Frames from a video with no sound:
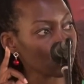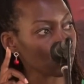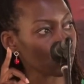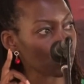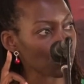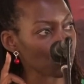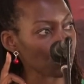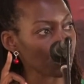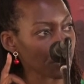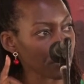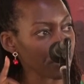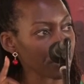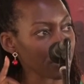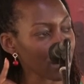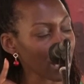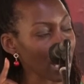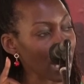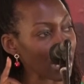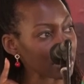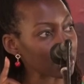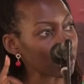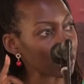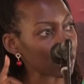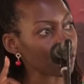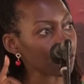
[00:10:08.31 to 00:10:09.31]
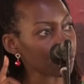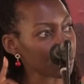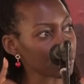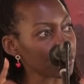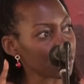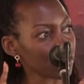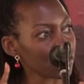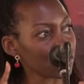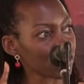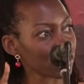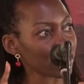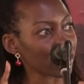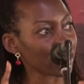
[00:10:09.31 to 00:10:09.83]
truth as a
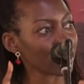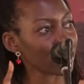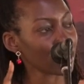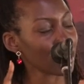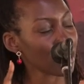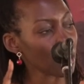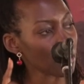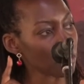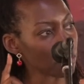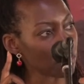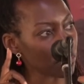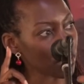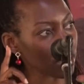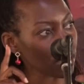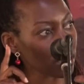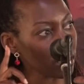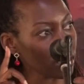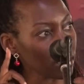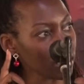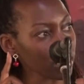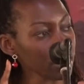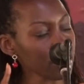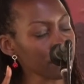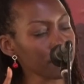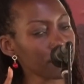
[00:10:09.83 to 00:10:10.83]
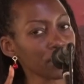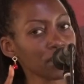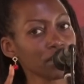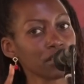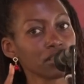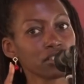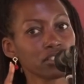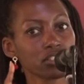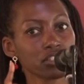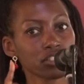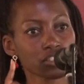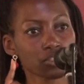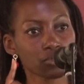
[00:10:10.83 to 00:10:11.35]
Christian, believing
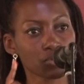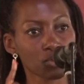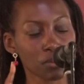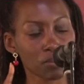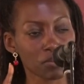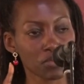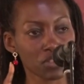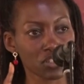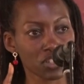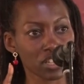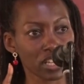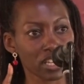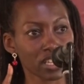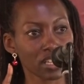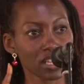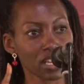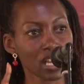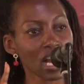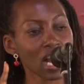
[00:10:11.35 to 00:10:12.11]
scripture,